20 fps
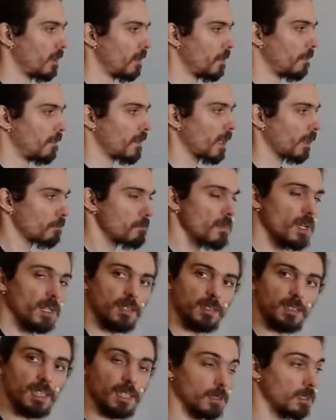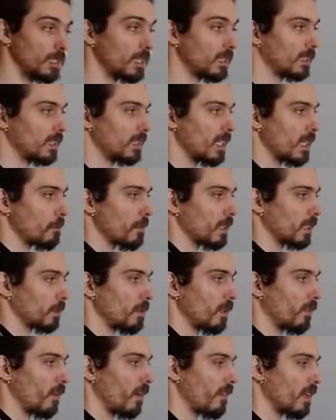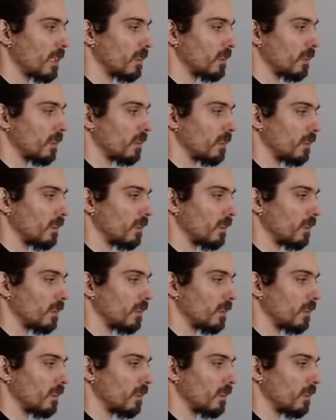That means that this thing must be related.